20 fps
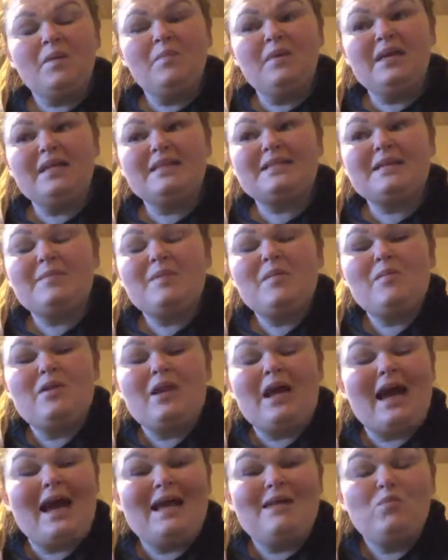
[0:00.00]
because I'm able
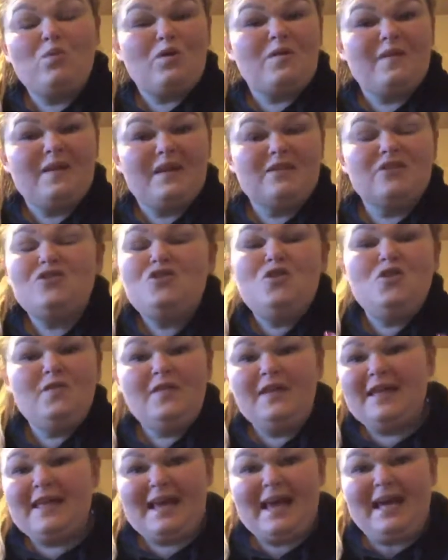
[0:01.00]
to add more things to
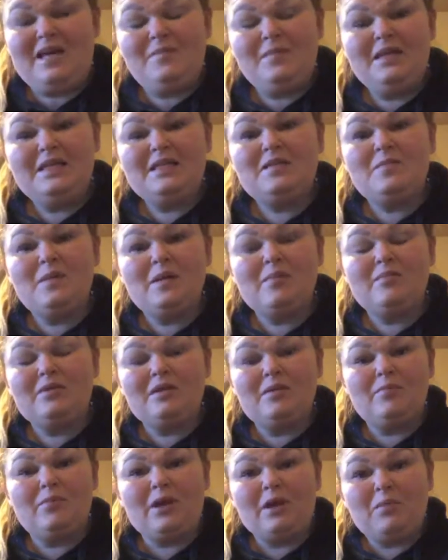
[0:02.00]
the academy to be able
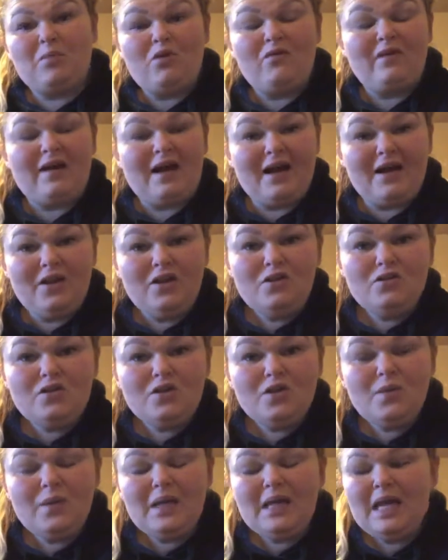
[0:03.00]
to bring more value
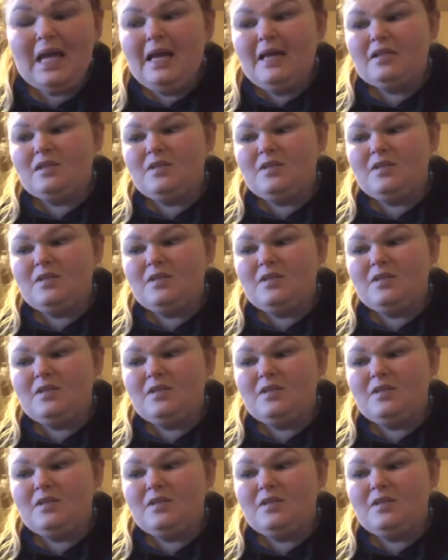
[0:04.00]
to it,